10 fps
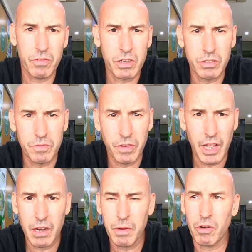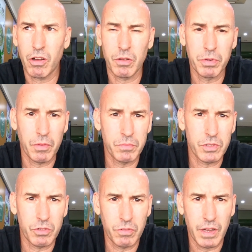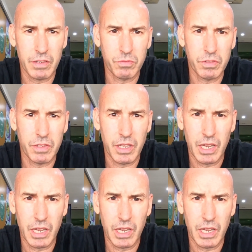We could forget about all the problems that we've had with